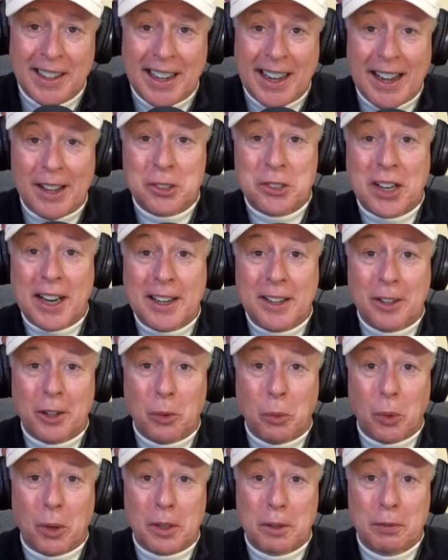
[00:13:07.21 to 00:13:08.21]
How's that going
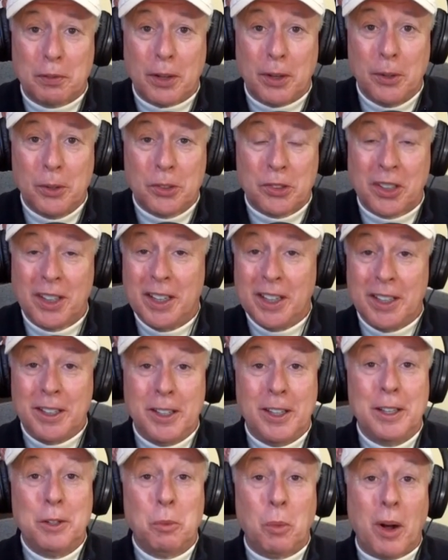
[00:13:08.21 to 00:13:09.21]
to work, folks?
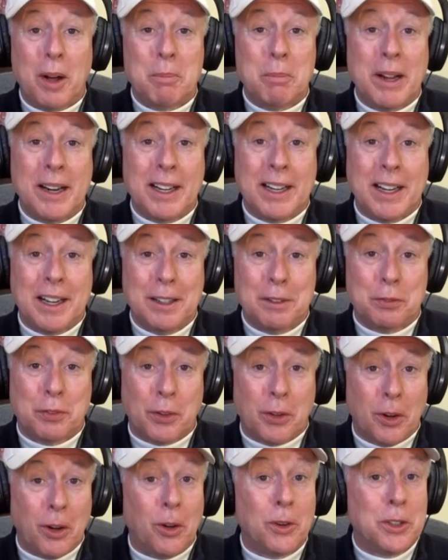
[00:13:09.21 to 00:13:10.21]
You didn't want Medicare
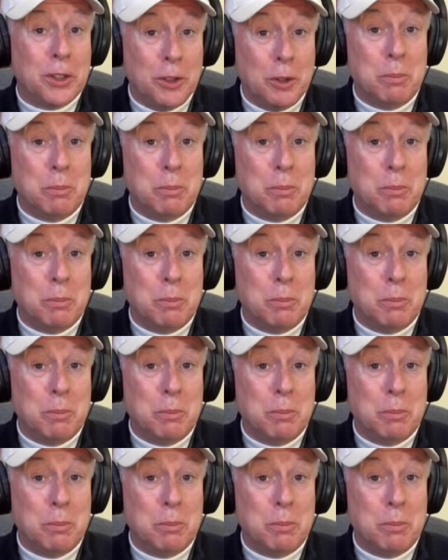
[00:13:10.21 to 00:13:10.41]
for all?